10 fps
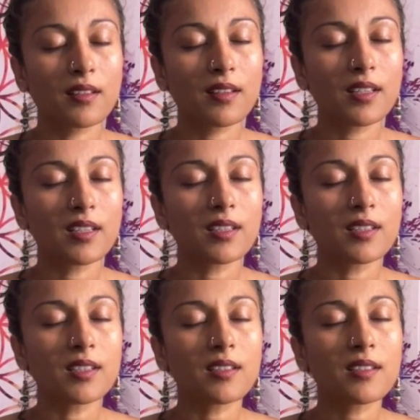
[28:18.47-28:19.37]

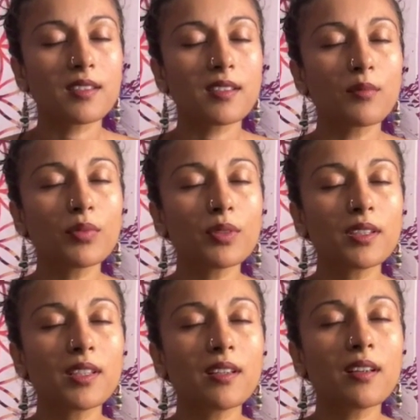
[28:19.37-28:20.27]
and
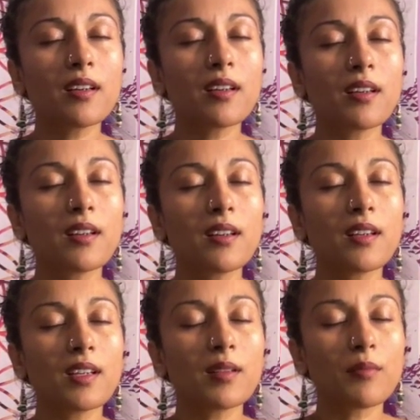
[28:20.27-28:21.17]
simply
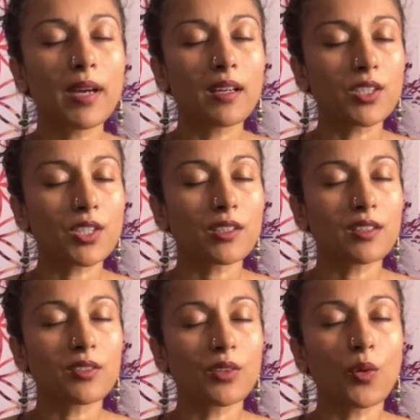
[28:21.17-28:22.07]

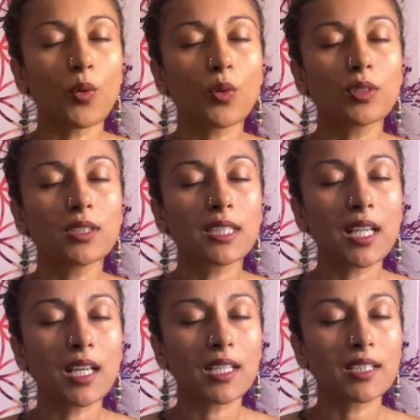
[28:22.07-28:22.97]
imagine golden
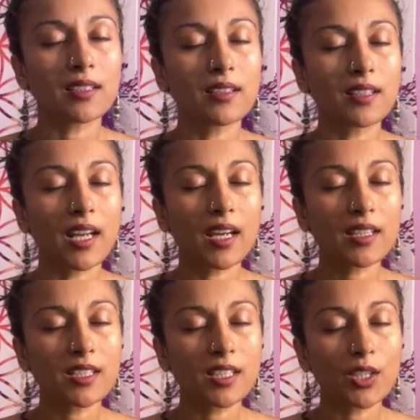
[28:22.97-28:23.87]
light
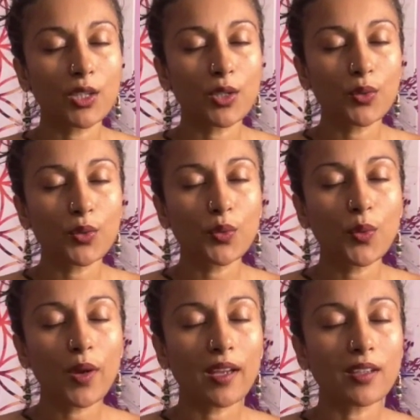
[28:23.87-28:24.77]
connecting you
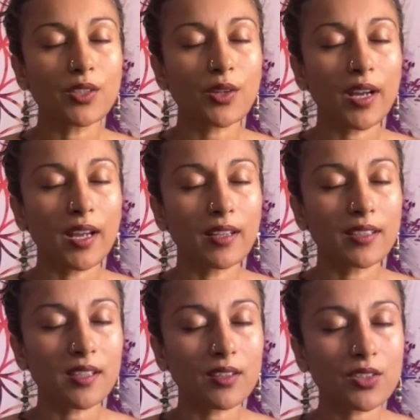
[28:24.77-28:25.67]
and your
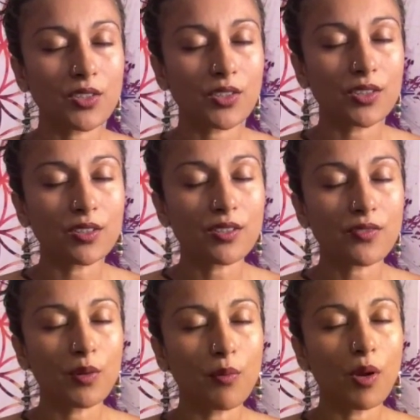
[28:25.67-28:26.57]
ancestors
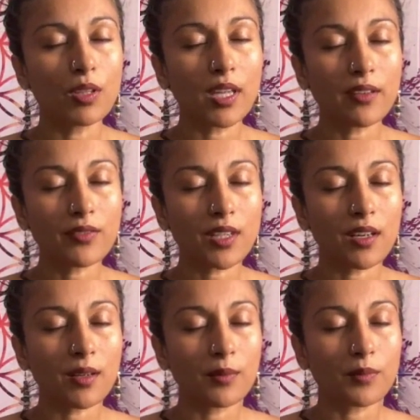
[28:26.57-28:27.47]
from all
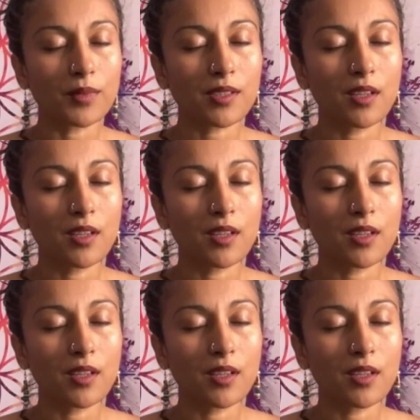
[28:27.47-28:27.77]
lifetimes